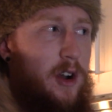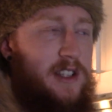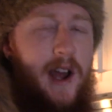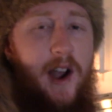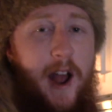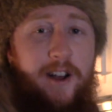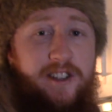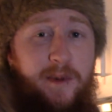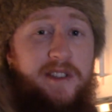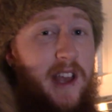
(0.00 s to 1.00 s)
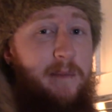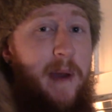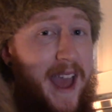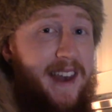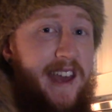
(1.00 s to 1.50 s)
entire house smells like
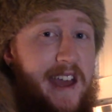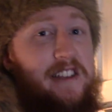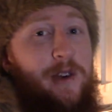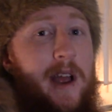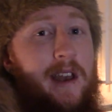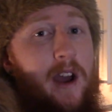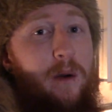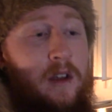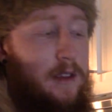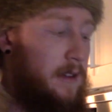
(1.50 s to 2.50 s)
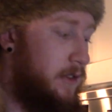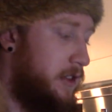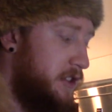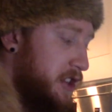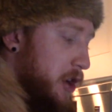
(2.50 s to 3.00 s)
pancakes right now. Even though
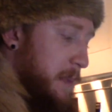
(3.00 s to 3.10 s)
there's no